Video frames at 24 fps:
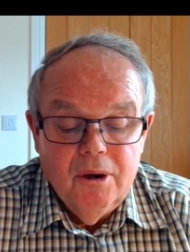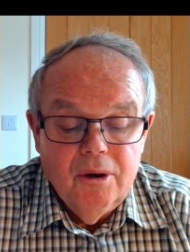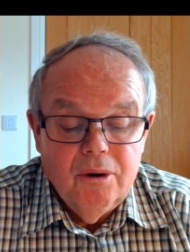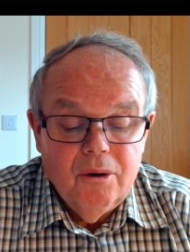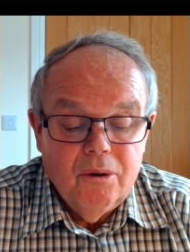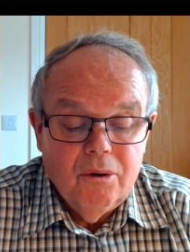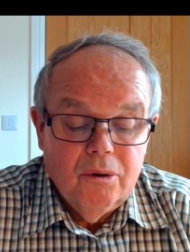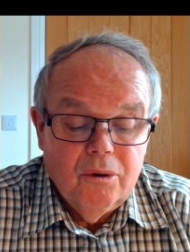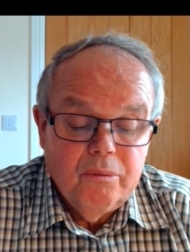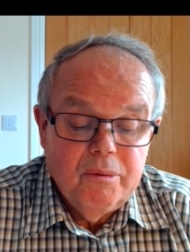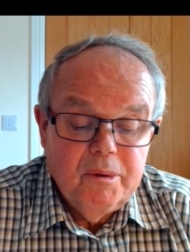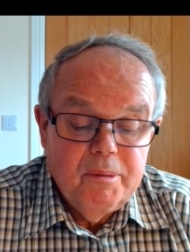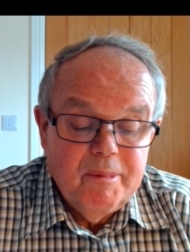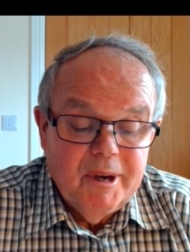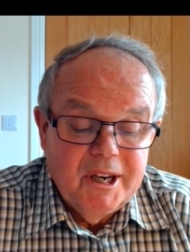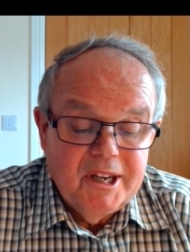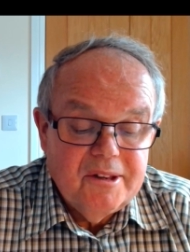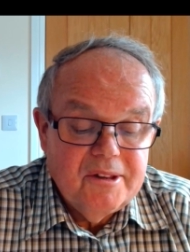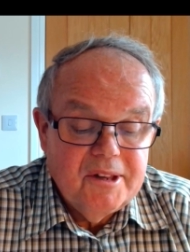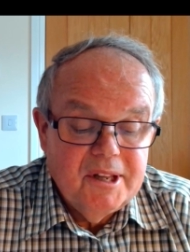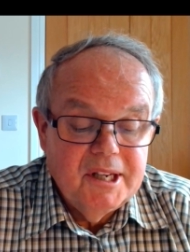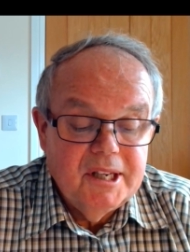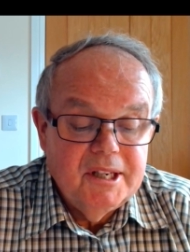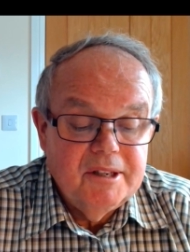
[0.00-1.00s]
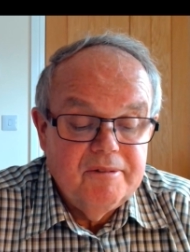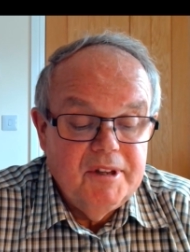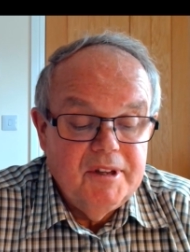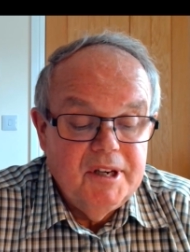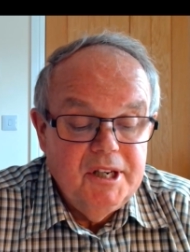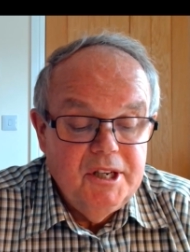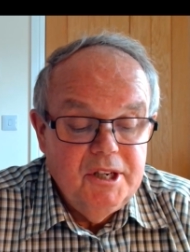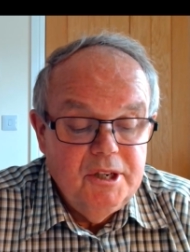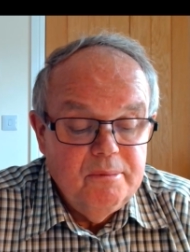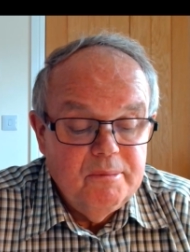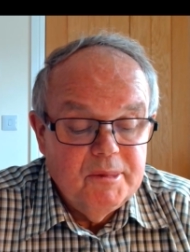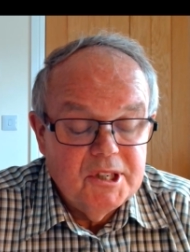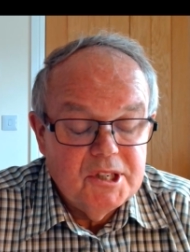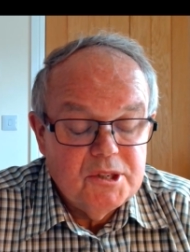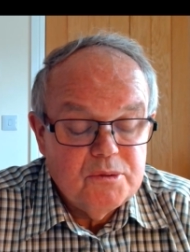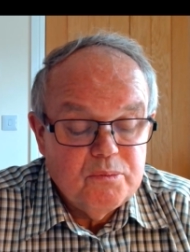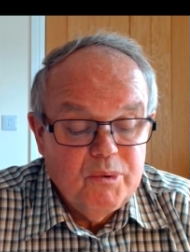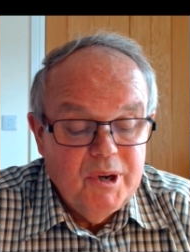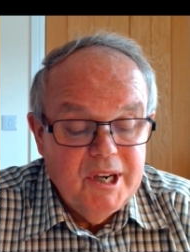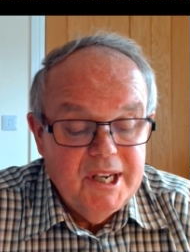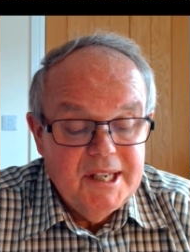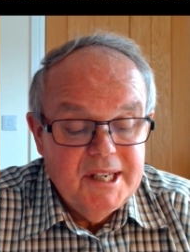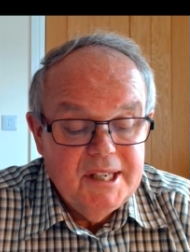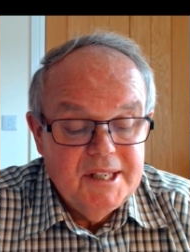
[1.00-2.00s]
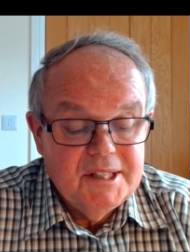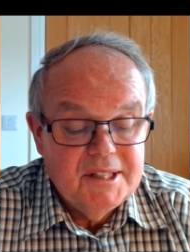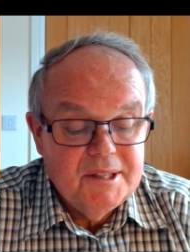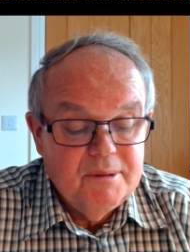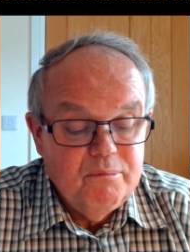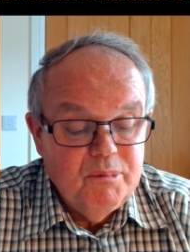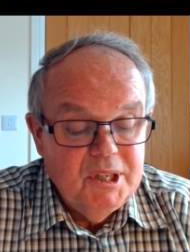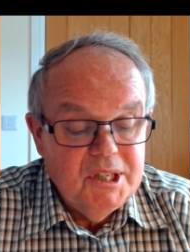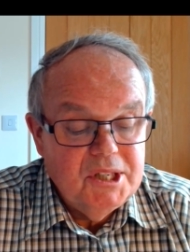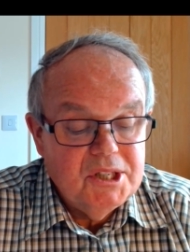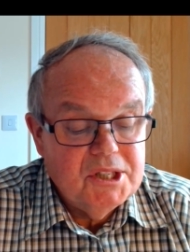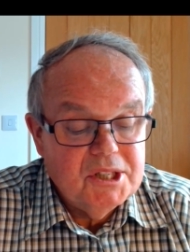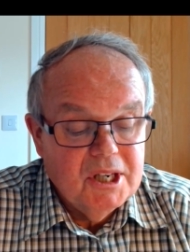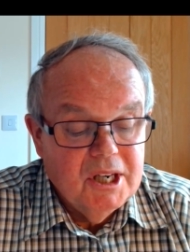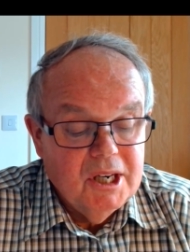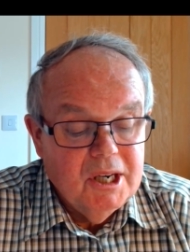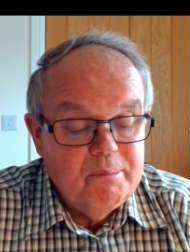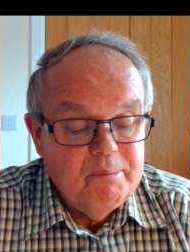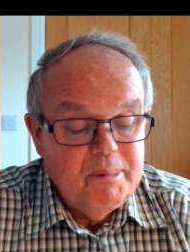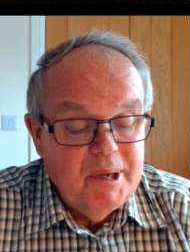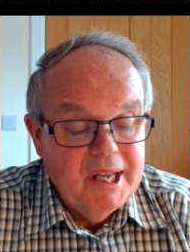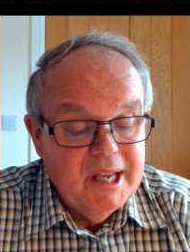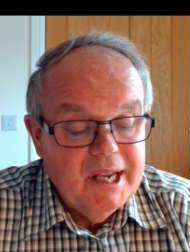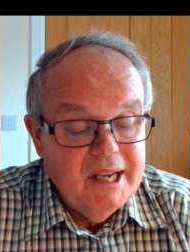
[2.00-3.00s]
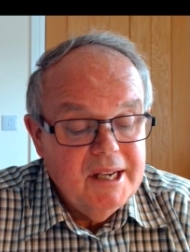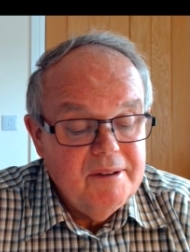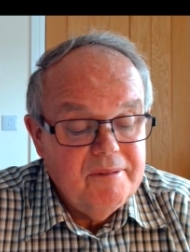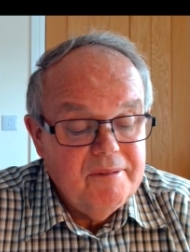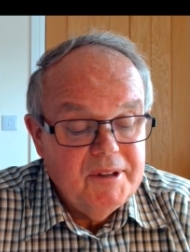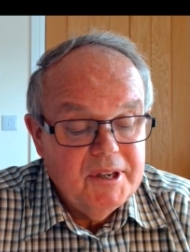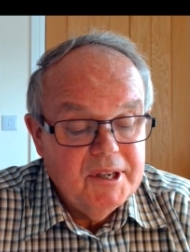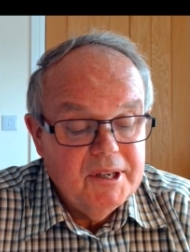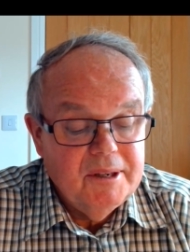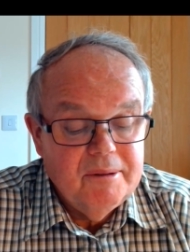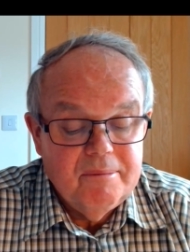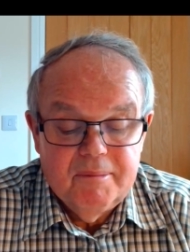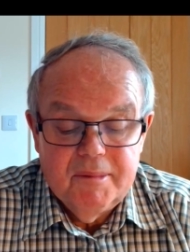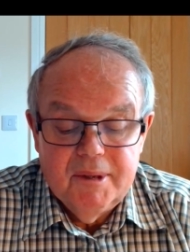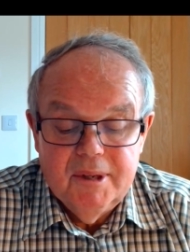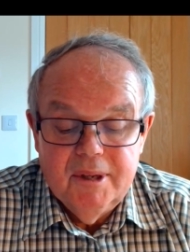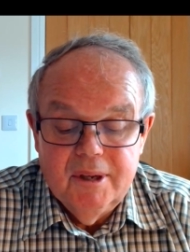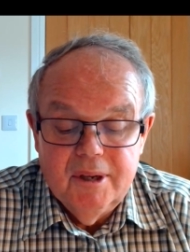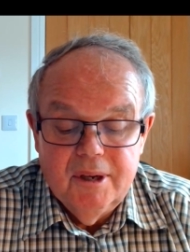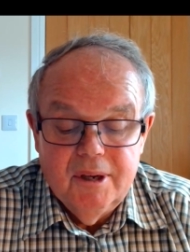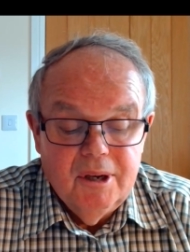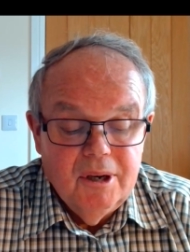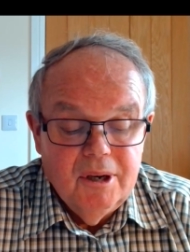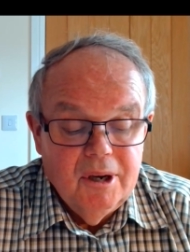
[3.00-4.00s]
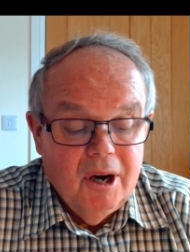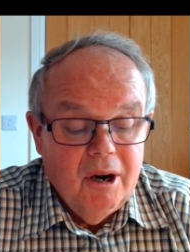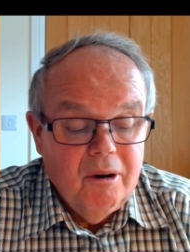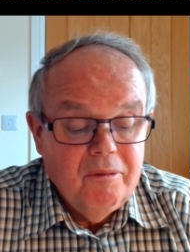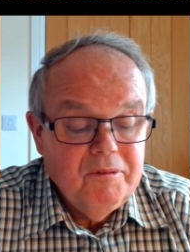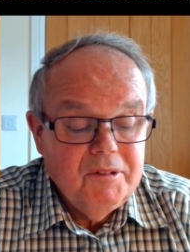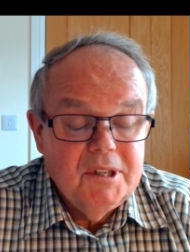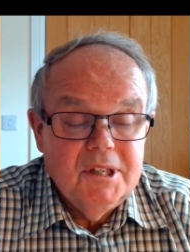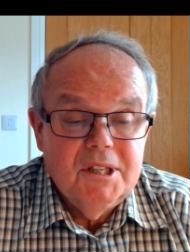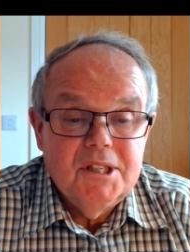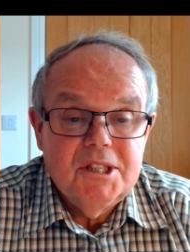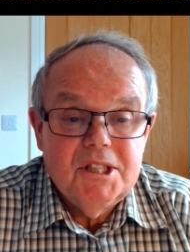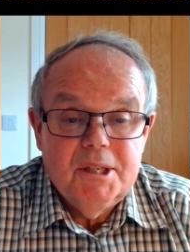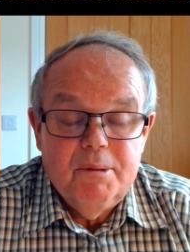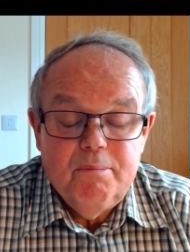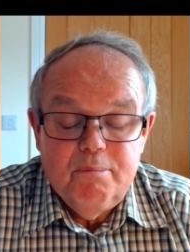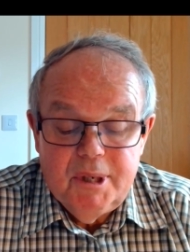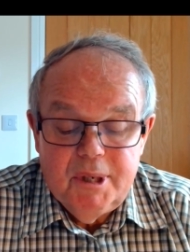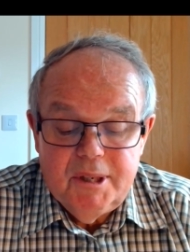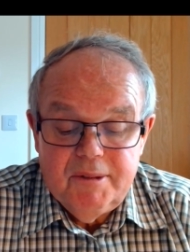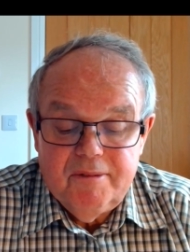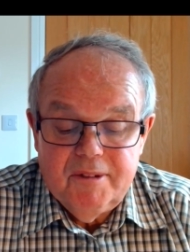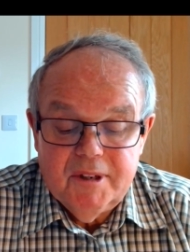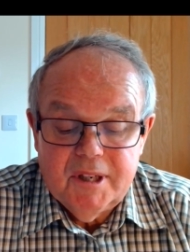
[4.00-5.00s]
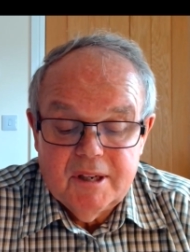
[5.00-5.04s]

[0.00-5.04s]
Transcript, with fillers: Or we might think of the numerous ways in which our behavior, often simply for